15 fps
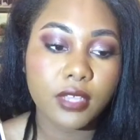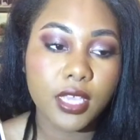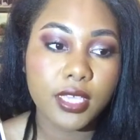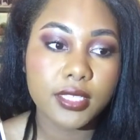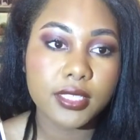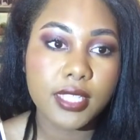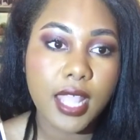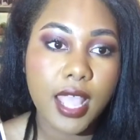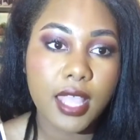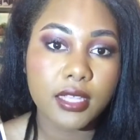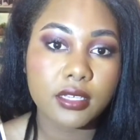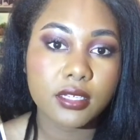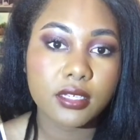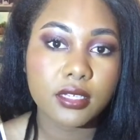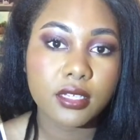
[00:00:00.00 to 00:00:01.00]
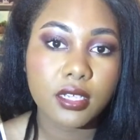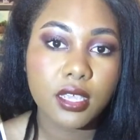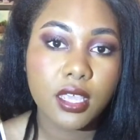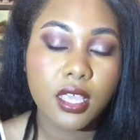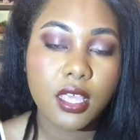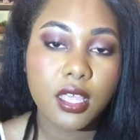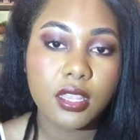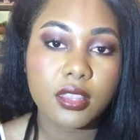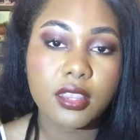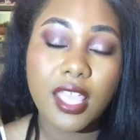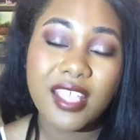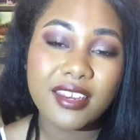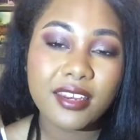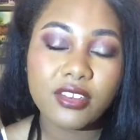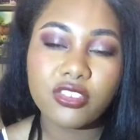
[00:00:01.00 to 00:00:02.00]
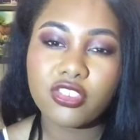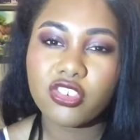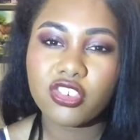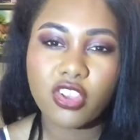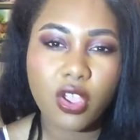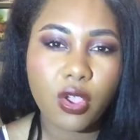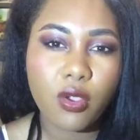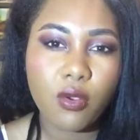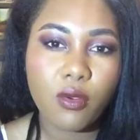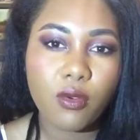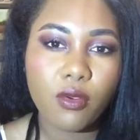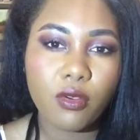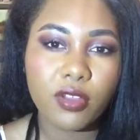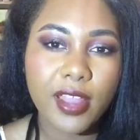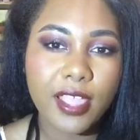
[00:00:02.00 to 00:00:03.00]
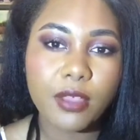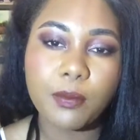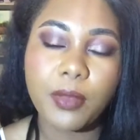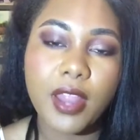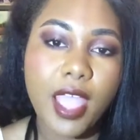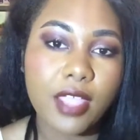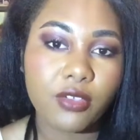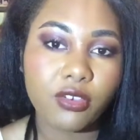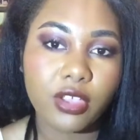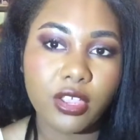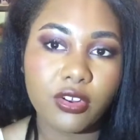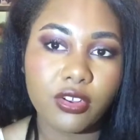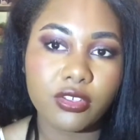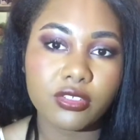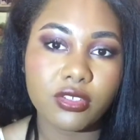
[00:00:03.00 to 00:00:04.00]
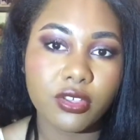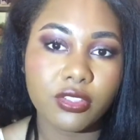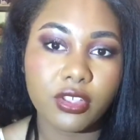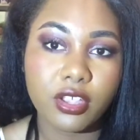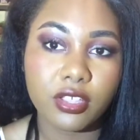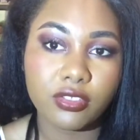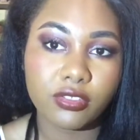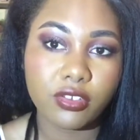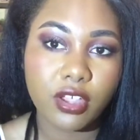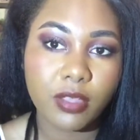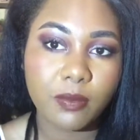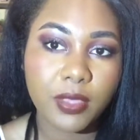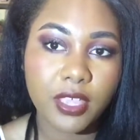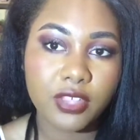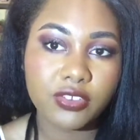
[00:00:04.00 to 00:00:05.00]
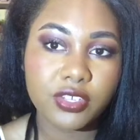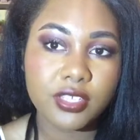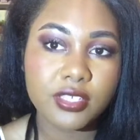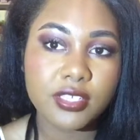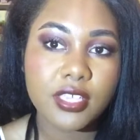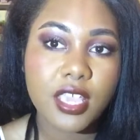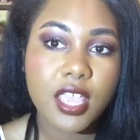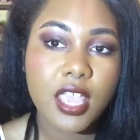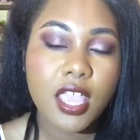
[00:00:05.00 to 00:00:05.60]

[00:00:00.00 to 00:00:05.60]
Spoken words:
is that they didn't show like Black creators on their Instagram pages.